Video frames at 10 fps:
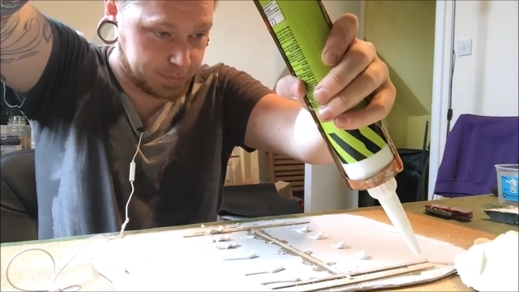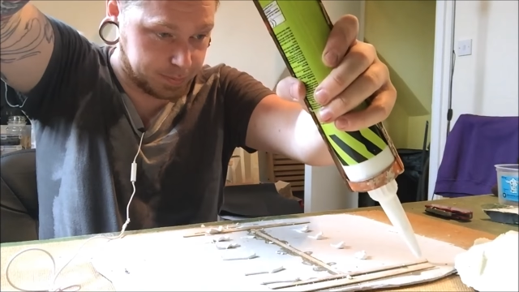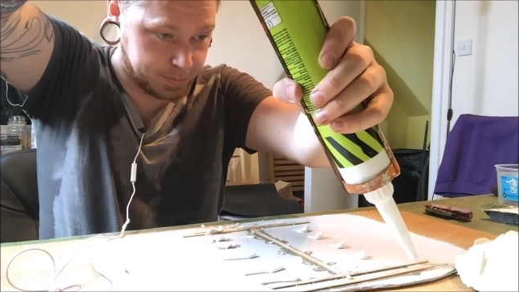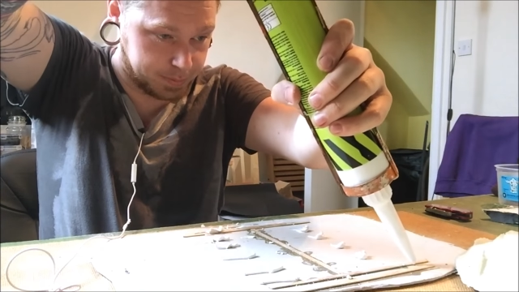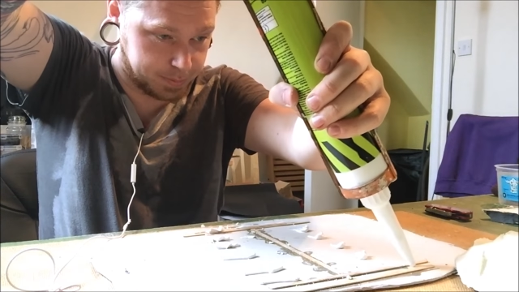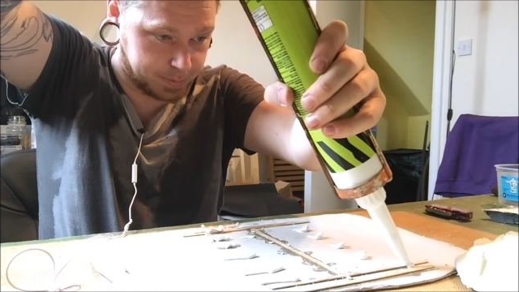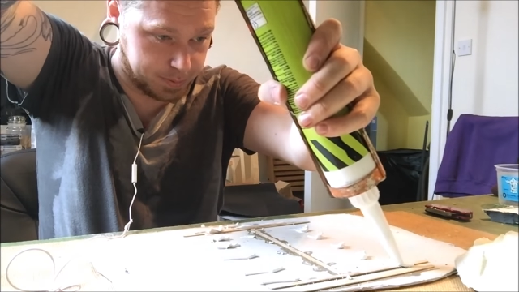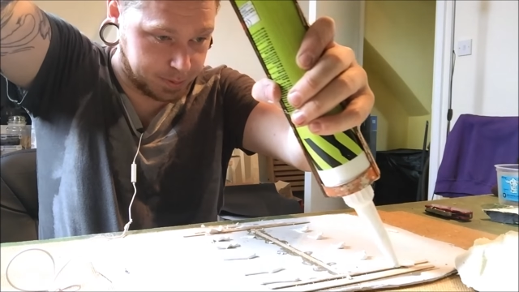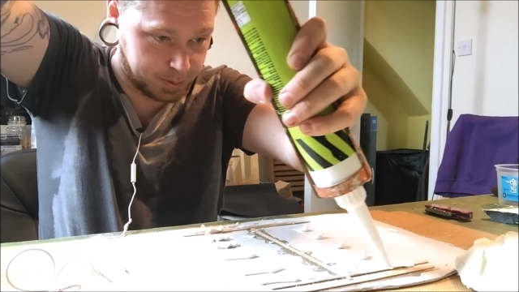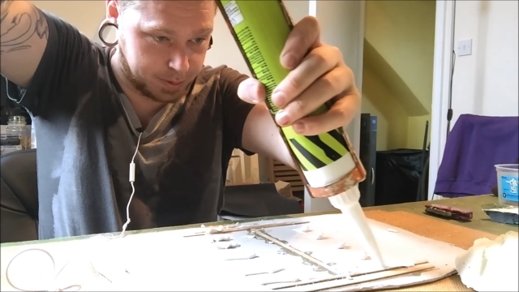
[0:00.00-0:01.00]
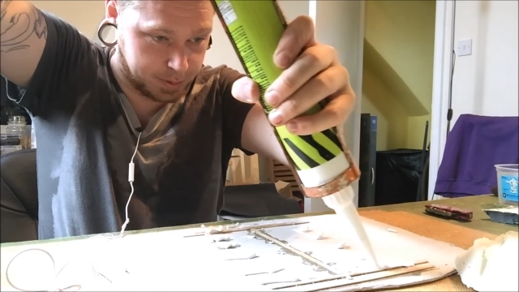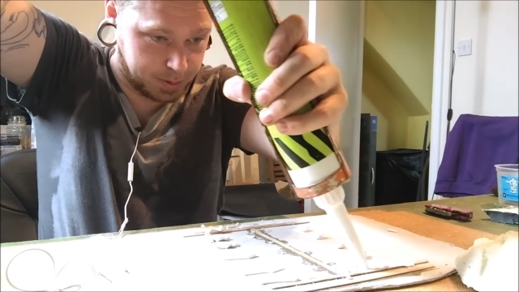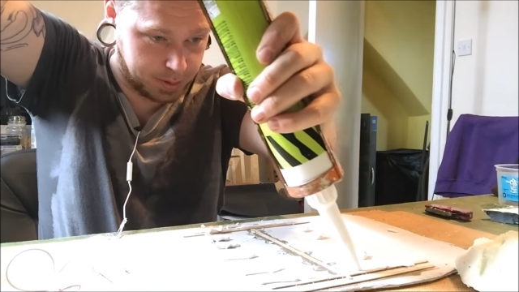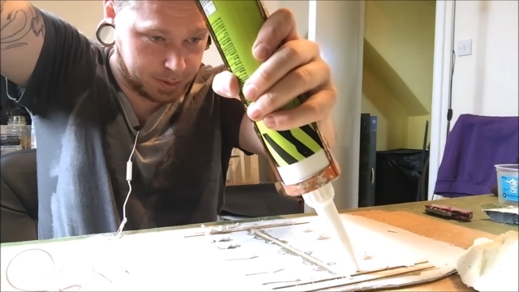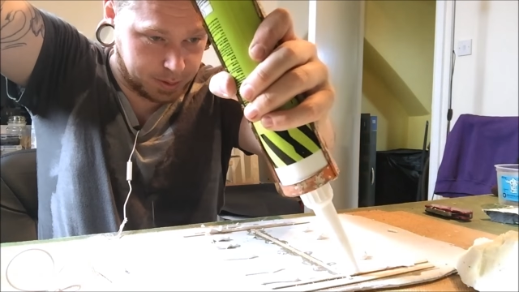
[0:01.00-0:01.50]

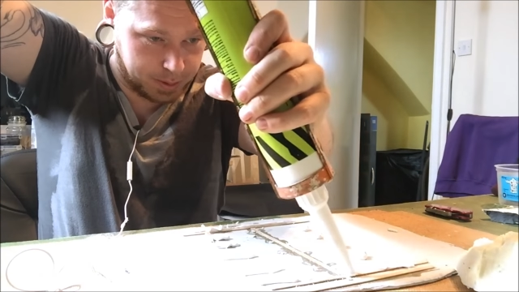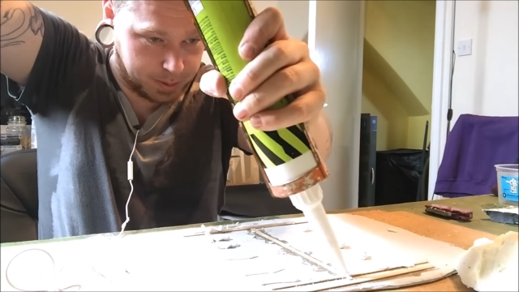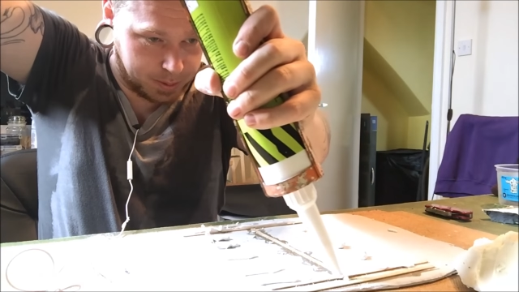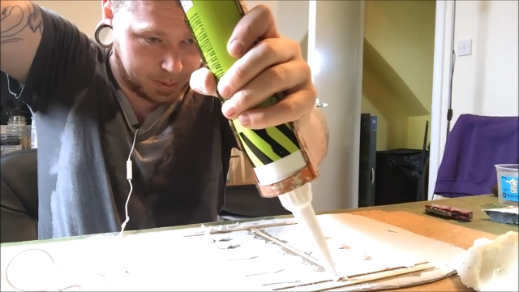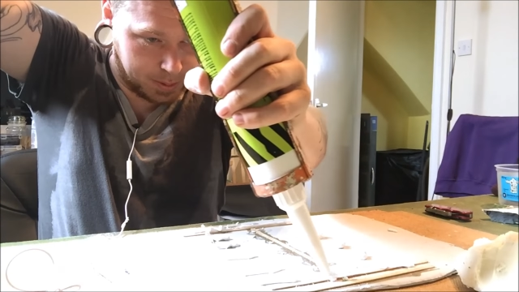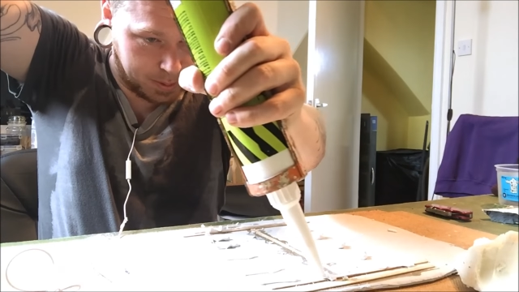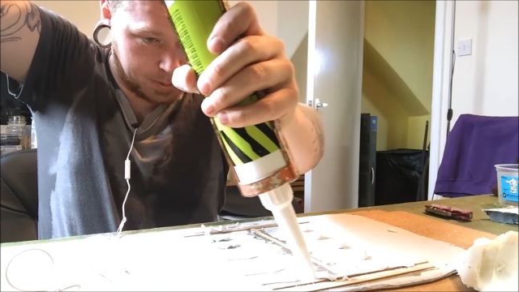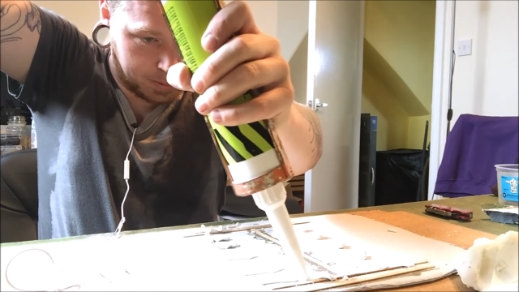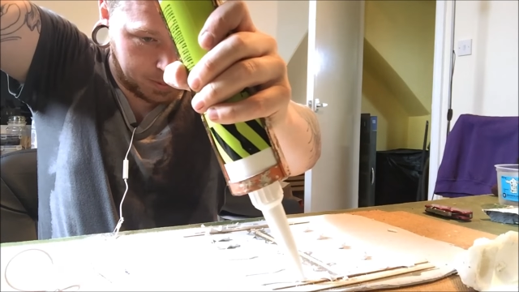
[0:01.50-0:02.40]
Nothing is said.